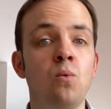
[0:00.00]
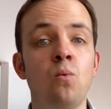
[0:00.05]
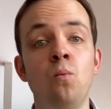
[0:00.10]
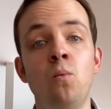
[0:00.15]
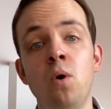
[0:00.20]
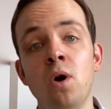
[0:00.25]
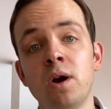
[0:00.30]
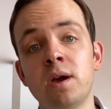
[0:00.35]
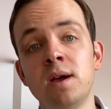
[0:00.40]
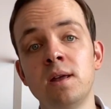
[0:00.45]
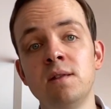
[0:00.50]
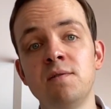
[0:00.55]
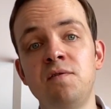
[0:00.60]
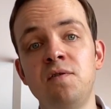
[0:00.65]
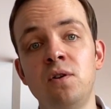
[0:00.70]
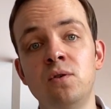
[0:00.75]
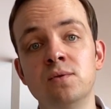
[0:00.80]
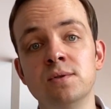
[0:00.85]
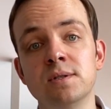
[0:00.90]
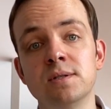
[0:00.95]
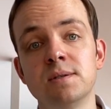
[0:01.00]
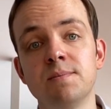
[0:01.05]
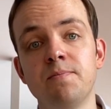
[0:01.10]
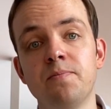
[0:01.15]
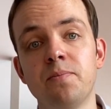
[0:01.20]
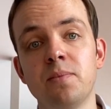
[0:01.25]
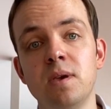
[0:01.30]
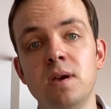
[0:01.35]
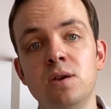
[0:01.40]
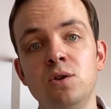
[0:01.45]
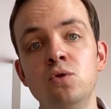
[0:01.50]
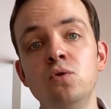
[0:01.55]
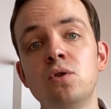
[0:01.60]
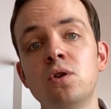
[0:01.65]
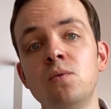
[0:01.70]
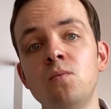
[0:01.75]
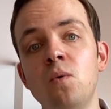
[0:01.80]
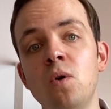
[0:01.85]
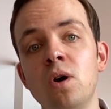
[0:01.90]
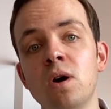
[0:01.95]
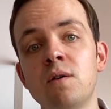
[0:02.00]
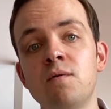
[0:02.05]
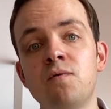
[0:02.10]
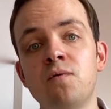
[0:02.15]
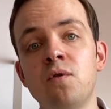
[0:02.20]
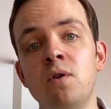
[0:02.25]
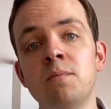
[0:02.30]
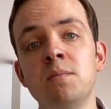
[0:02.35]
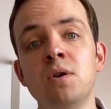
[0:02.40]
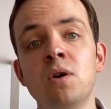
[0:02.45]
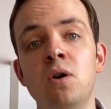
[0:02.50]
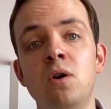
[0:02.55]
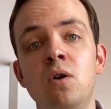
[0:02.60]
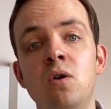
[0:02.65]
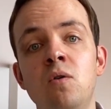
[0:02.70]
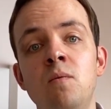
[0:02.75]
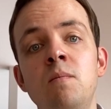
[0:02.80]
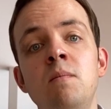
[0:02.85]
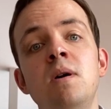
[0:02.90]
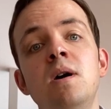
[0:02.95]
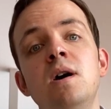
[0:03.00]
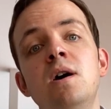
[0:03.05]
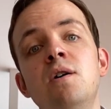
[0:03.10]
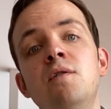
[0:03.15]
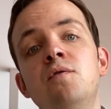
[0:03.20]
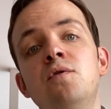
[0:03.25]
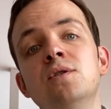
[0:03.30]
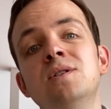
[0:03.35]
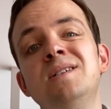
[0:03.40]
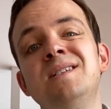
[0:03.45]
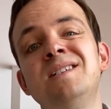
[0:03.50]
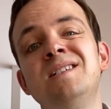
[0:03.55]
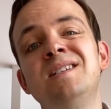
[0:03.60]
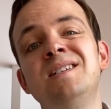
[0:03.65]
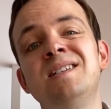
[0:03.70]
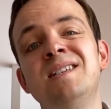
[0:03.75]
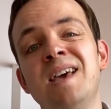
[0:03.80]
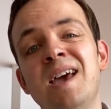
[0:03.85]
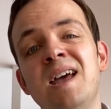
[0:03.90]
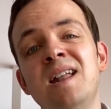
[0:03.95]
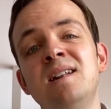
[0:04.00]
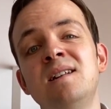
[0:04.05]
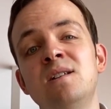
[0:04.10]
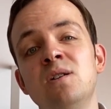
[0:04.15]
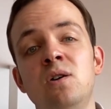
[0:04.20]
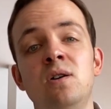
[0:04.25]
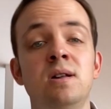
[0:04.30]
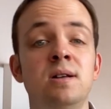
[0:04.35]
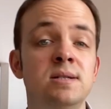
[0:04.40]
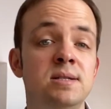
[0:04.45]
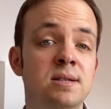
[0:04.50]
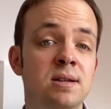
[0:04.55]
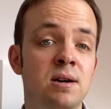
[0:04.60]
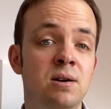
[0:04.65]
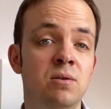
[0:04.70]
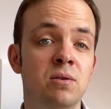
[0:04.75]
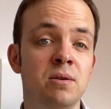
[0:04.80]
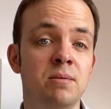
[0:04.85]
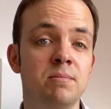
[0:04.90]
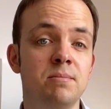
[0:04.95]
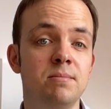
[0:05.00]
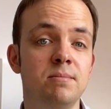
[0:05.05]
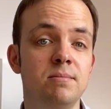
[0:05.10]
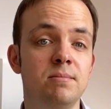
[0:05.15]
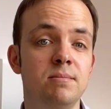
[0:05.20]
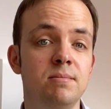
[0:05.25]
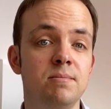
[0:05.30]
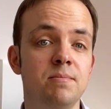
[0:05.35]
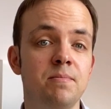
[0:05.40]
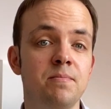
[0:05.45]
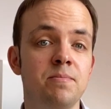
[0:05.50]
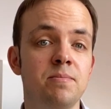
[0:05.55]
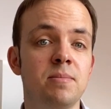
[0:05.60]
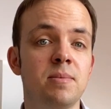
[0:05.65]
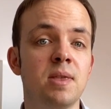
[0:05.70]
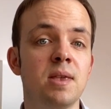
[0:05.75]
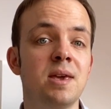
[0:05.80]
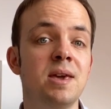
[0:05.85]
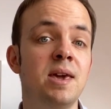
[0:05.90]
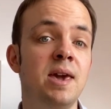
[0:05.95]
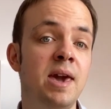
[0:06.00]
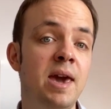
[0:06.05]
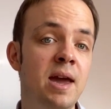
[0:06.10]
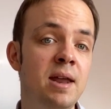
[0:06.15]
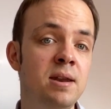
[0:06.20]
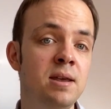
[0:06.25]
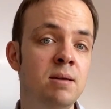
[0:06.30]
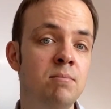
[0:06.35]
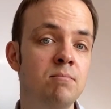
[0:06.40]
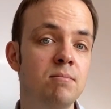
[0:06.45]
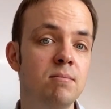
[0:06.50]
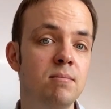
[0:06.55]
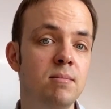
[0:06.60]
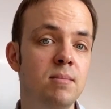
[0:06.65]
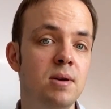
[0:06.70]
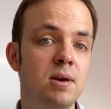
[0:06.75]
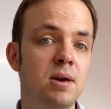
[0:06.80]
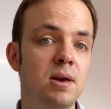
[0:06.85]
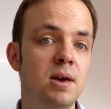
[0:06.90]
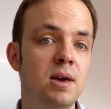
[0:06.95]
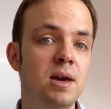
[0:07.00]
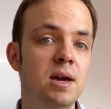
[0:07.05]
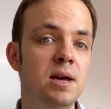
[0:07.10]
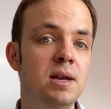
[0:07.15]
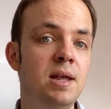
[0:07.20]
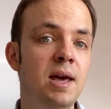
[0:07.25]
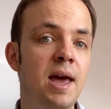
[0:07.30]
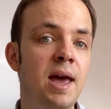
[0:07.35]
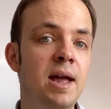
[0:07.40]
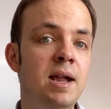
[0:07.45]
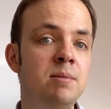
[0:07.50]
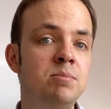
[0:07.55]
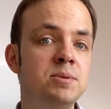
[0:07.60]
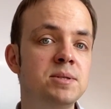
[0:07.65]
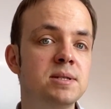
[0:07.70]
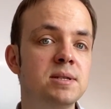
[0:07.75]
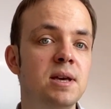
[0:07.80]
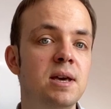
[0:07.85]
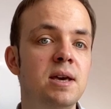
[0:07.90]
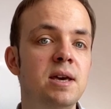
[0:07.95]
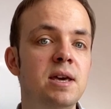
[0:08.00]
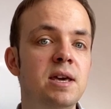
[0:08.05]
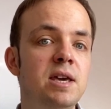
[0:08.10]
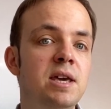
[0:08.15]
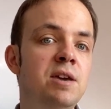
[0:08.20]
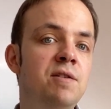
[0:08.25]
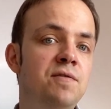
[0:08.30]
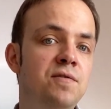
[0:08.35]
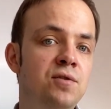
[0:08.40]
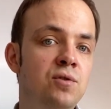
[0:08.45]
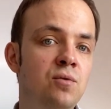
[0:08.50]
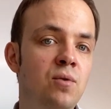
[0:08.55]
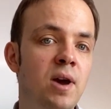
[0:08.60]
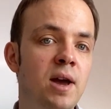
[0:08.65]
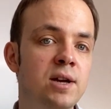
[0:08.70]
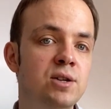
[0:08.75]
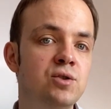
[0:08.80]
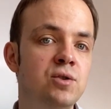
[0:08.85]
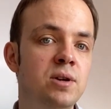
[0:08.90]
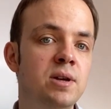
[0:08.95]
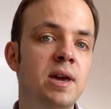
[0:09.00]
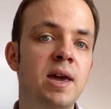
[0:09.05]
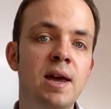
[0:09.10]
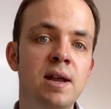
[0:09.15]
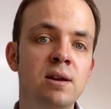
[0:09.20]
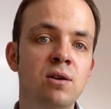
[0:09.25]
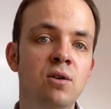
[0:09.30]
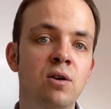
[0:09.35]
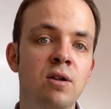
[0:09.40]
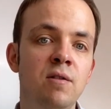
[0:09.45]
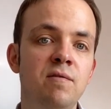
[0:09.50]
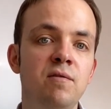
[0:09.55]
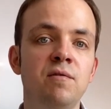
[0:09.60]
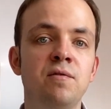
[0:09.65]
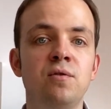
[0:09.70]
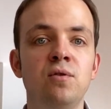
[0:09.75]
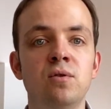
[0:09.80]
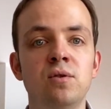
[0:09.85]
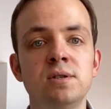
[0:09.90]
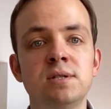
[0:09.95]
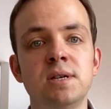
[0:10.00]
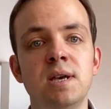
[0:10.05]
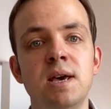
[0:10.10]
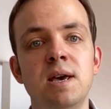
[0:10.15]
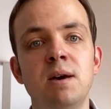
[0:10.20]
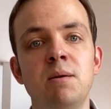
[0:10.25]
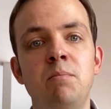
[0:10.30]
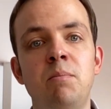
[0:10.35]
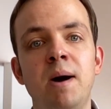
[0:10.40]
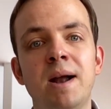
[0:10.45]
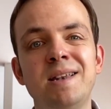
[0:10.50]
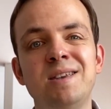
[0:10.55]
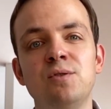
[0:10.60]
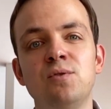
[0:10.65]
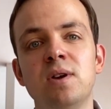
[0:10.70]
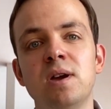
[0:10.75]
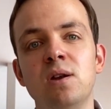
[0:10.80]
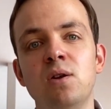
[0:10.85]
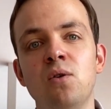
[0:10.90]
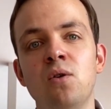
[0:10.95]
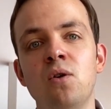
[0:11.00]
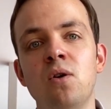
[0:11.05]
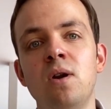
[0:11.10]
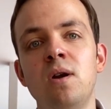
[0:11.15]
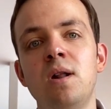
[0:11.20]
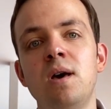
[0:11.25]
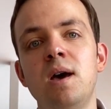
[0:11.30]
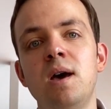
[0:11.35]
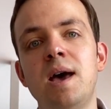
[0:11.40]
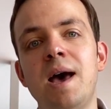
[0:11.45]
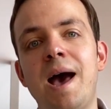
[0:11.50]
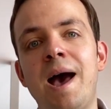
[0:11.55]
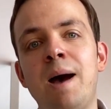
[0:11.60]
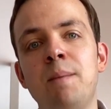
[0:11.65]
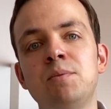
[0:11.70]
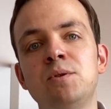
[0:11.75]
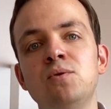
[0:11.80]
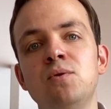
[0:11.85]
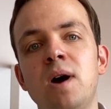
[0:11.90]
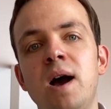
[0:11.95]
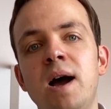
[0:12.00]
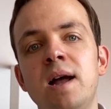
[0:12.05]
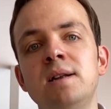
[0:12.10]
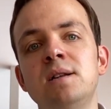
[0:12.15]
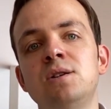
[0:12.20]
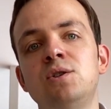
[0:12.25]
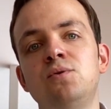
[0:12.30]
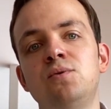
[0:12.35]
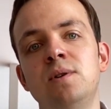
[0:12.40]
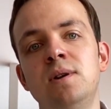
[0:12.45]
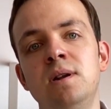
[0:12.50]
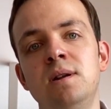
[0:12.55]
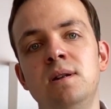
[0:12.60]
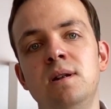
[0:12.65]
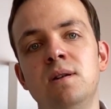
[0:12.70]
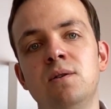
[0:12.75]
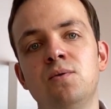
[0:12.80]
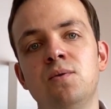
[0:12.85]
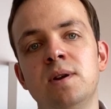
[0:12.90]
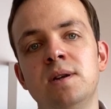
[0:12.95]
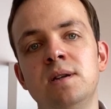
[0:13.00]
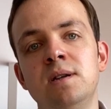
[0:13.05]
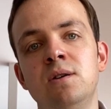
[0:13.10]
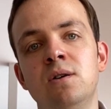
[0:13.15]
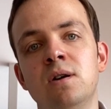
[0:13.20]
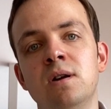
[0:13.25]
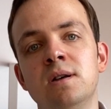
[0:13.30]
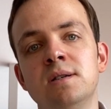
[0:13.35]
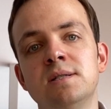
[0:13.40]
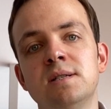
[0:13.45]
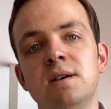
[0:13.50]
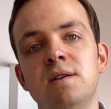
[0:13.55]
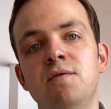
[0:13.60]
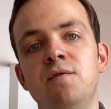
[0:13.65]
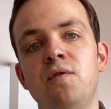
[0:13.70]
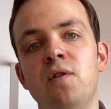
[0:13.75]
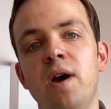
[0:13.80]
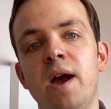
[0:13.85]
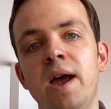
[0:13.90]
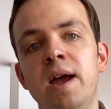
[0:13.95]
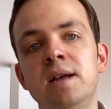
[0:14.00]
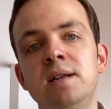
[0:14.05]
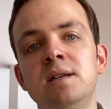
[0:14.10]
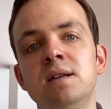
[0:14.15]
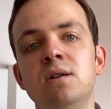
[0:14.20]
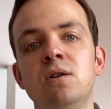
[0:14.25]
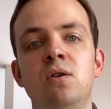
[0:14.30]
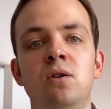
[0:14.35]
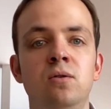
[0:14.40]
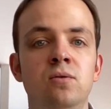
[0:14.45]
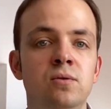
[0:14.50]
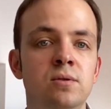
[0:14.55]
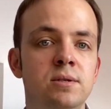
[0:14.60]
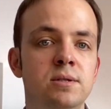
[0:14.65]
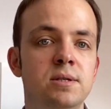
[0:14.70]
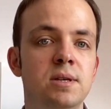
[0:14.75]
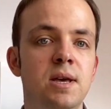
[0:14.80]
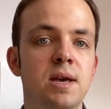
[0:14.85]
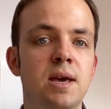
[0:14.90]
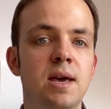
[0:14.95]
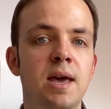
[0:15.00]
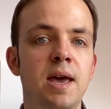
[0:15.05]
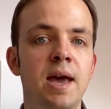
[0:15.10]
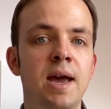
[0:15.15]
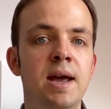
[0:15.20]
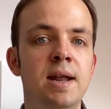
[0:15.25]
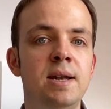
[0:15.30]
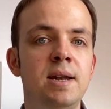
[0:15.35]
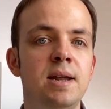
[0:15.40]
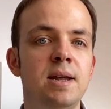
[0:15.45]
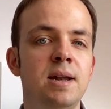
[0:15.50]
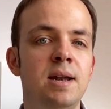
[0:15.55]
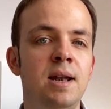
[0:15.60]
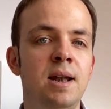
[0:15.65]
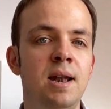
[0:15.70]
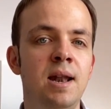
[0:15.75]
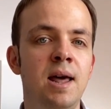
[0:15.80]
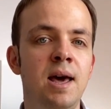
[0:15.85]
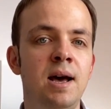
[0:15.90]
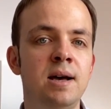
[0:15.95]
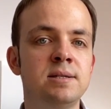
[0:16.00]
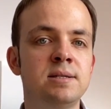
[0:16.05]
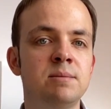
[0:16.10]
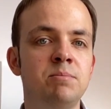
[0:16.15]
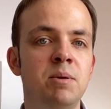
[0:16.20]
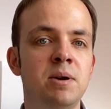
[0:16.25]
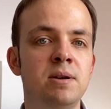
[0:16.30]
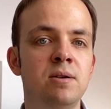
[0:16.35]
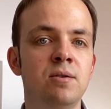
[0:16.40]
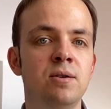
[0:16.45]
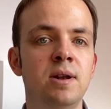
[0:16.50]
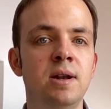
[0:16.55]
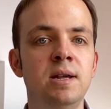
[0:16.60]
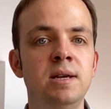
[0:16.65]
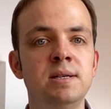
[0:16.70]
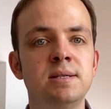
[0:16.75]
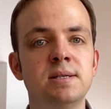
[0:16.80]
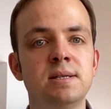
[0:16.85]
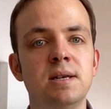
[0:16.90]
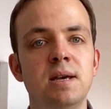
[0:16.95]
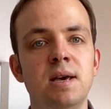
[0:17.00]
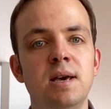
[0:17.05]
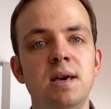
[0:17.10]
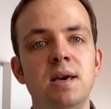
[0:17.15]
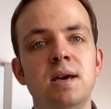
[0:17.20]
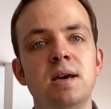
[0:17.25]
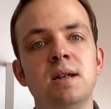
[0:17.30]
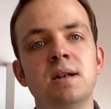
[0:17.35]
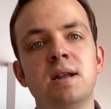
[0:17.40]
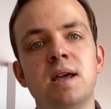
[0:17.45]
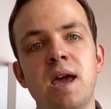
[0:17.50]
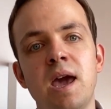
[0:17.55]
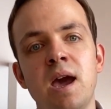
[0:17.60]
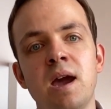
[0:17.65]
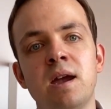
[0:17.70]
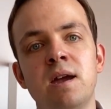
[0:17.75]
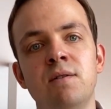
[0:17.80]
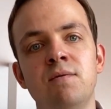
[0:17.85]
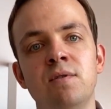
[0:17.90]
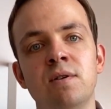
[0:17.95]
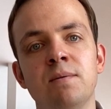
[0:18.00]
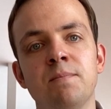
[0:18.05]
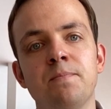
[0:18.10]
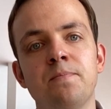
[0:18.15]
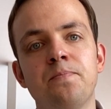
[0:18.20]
Working the phones. You can work from your home for $10 an hour. Caddy. It helps if you actually can golf, of course, but you can earn up to $120 for 18 holes. And last but not least, a caregiver.